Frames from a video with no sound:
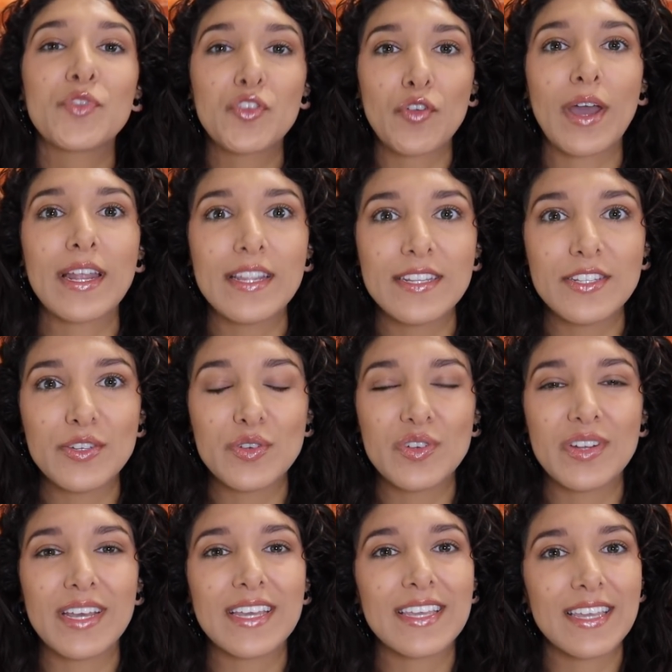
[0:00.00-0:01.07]

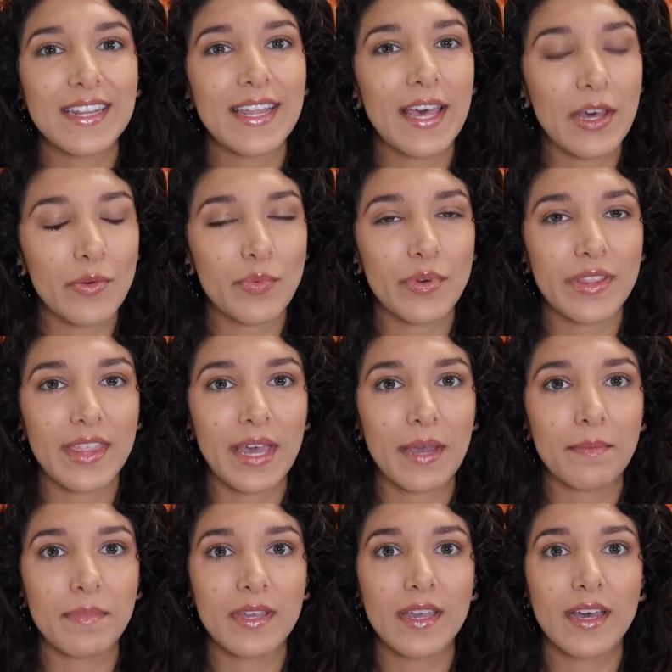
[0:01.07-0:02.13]
gratitude can help with
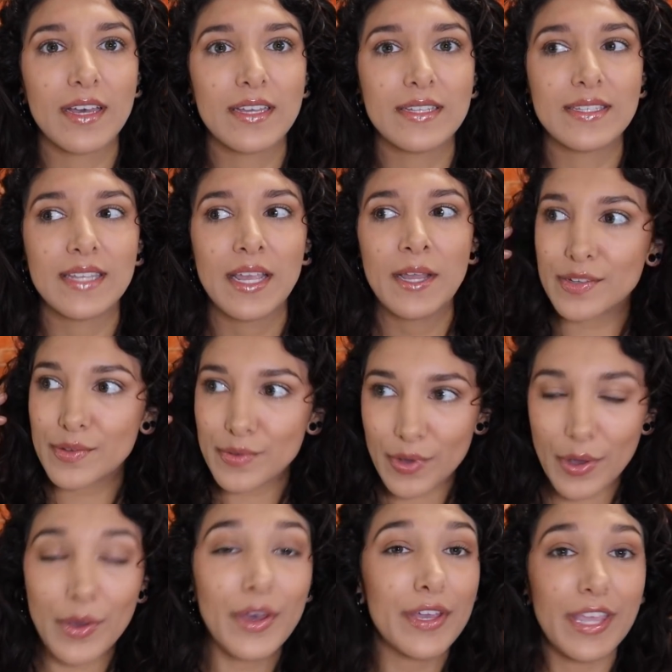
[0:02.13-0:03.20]
that because,
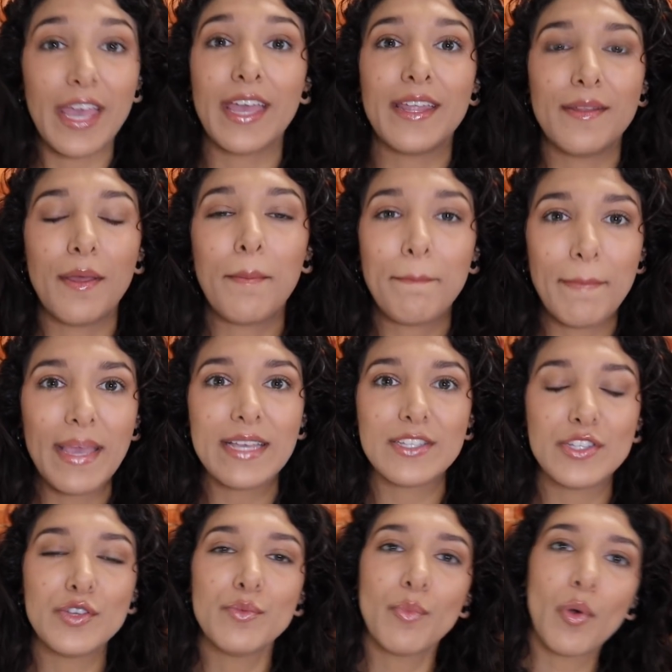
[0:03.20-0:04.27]
again,
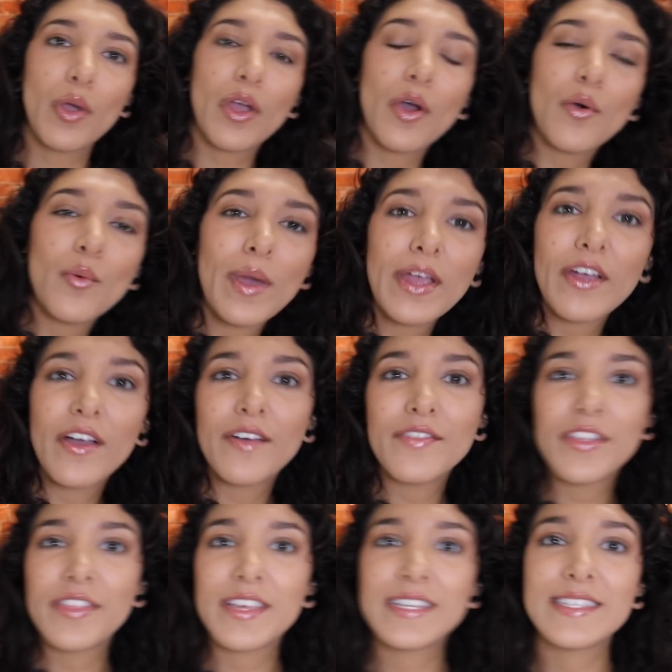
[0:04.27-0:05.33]
makes you more aware of
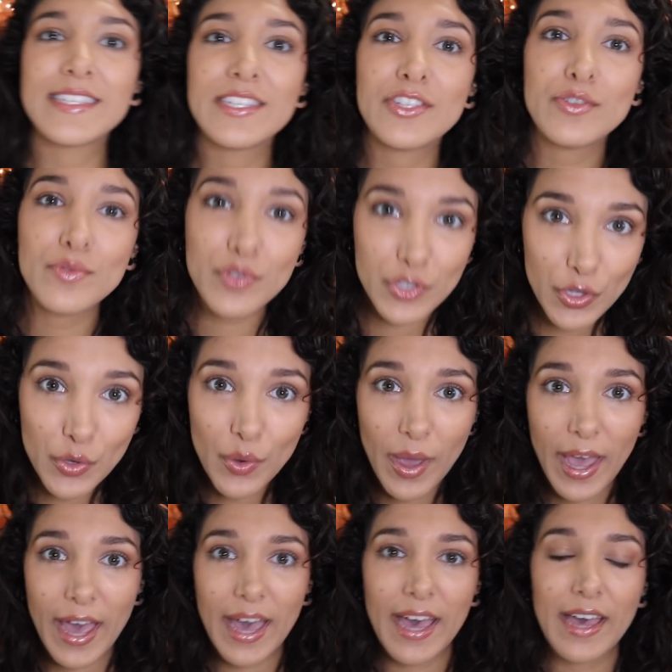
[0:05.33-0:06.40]
the things that you do
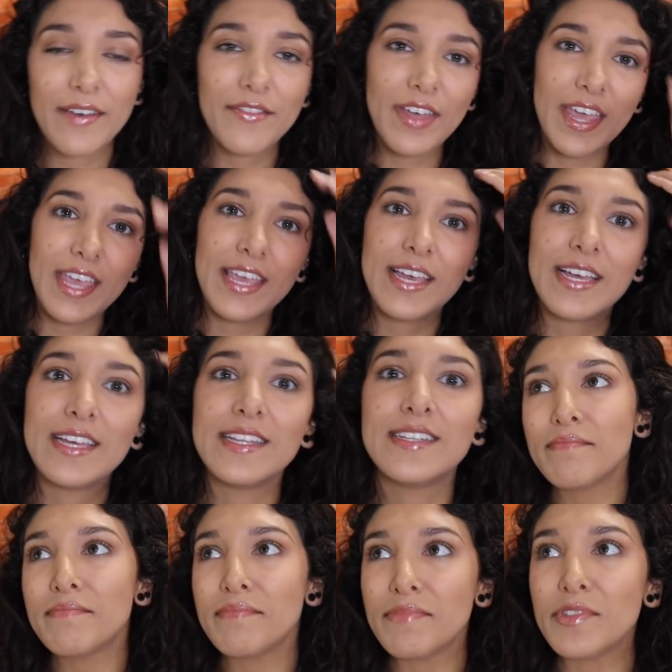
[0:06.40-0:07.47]
have,
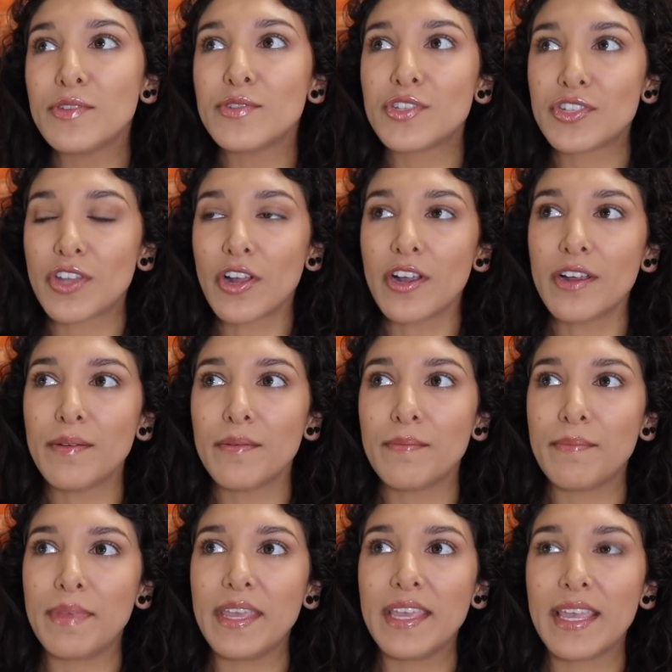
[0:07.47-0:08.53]
and you start
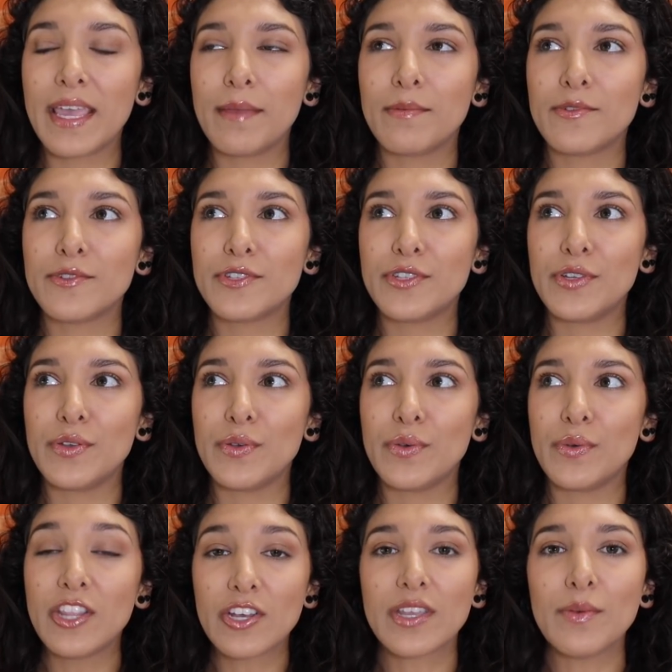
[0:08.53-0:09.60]
being able to
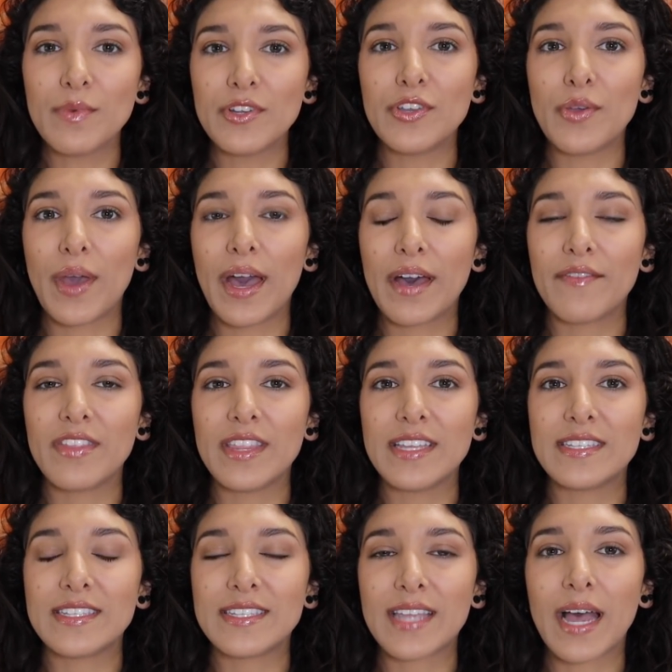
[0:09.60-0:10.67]
look at what you have and
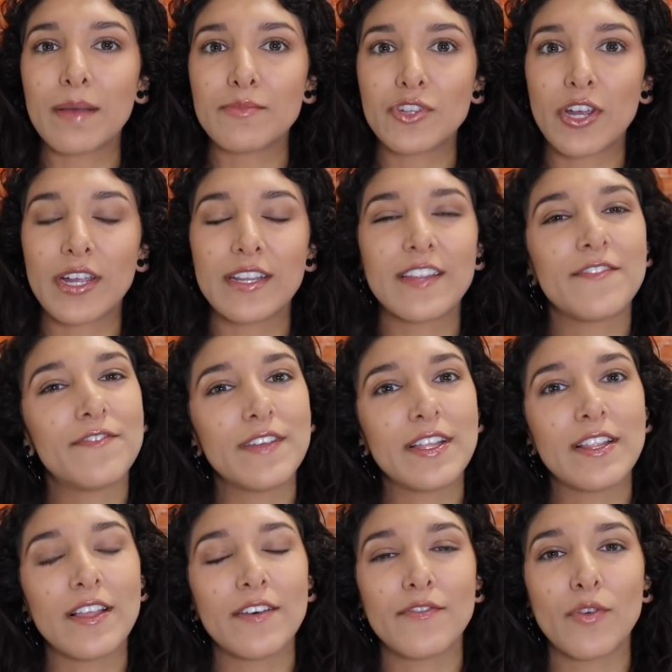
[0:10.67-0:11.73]
then stop trying to
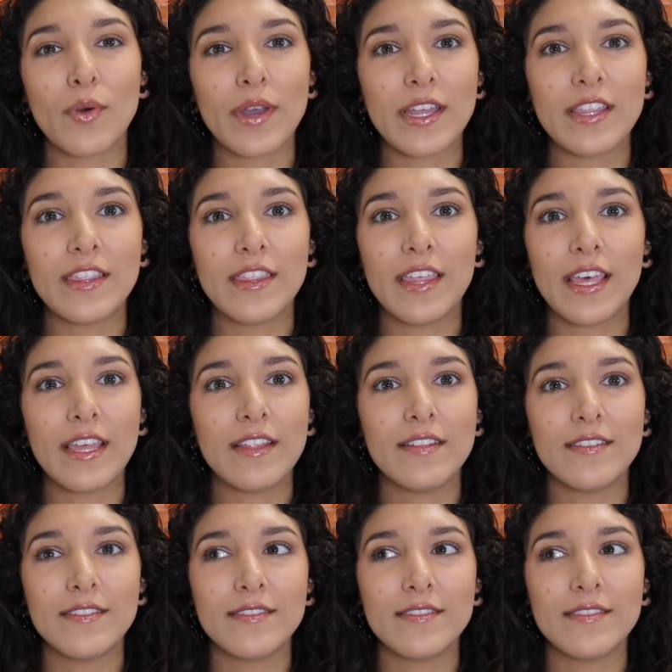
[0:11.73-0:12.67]
fill a void that